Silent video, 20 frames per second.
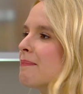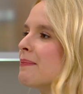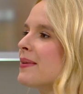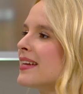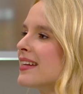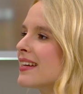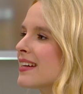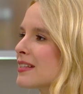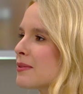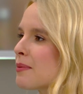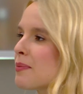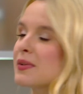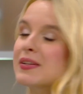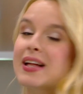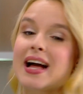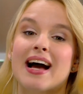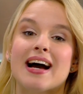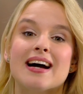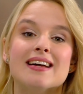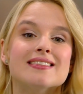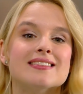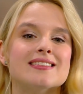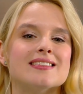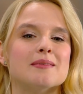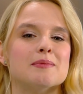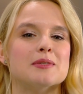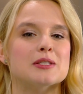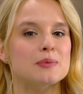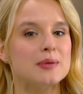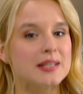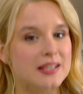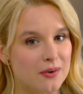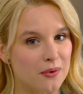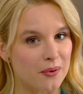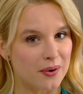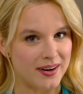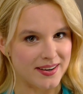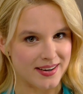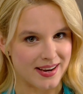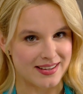because we'll add some sweet
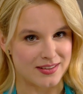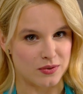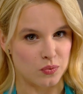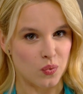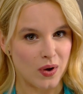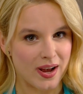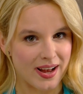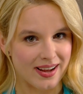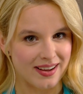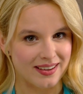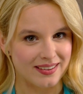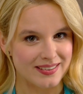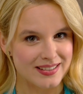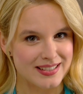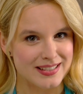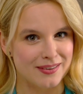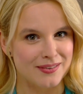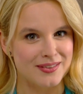corn as well, so